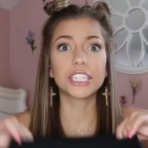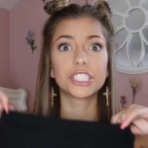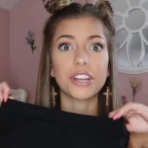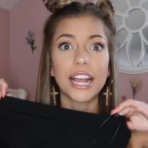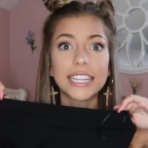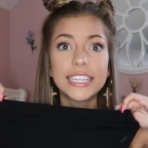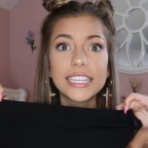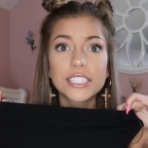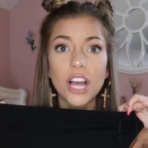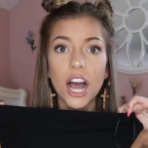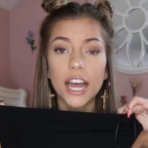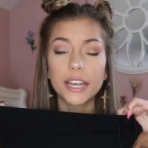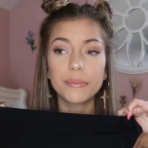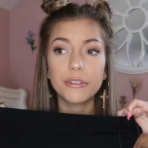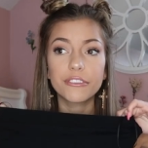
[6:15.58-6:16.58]
I tried these
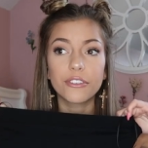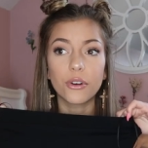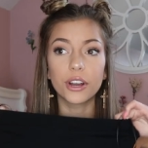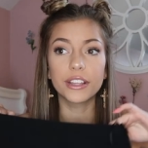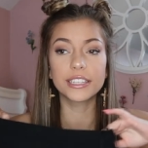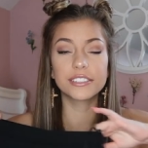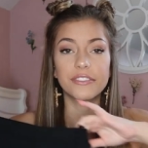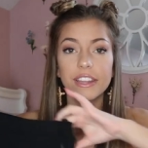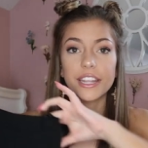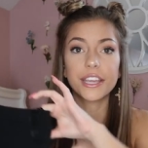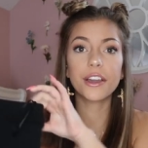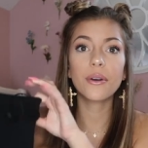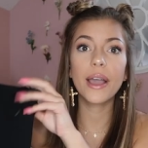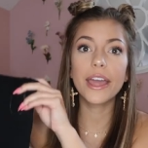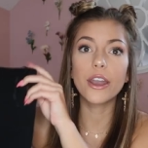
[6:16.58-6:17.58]
on before this
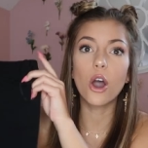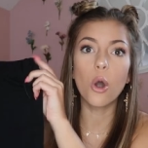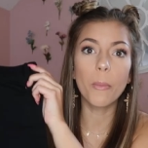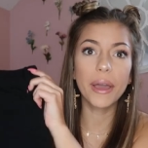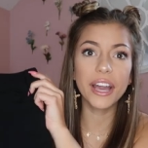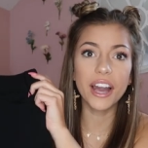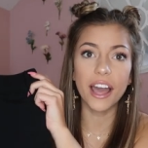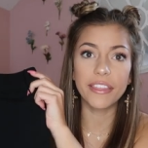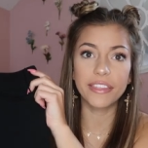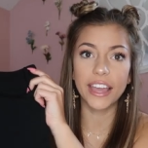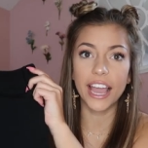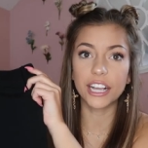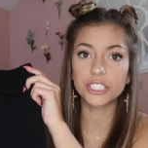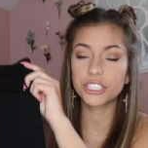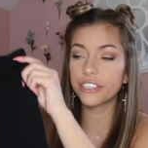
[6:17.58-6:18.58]
video and oh my god,
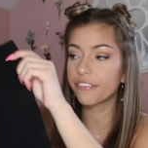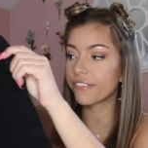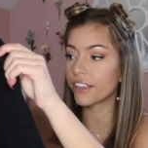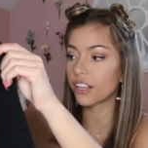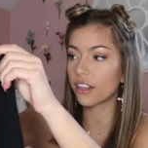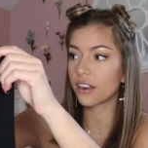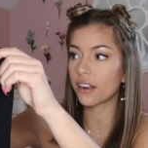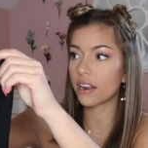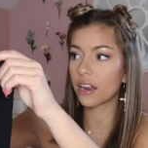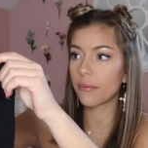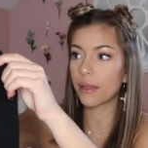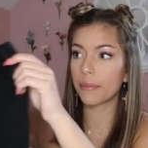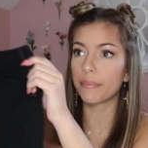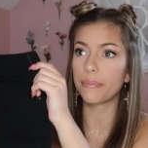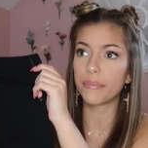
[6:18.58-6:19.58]
they actually fit
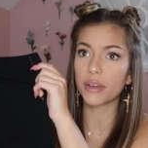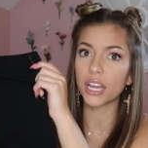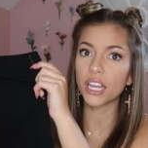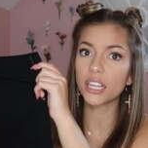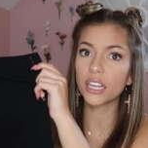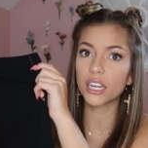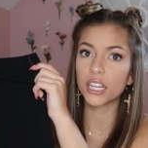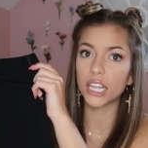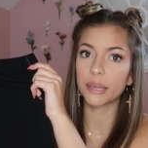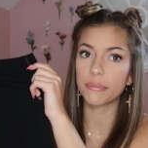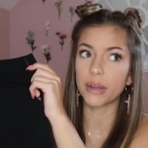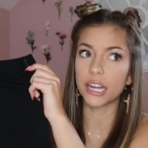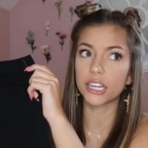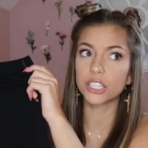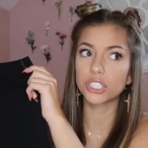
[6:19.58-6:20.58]
my butt and
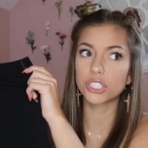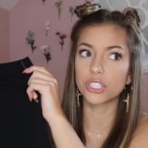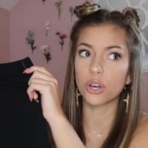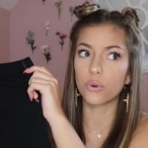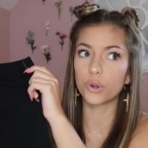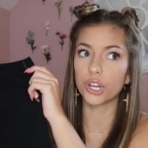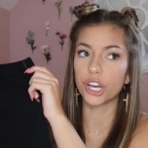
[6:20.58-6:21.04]
like body so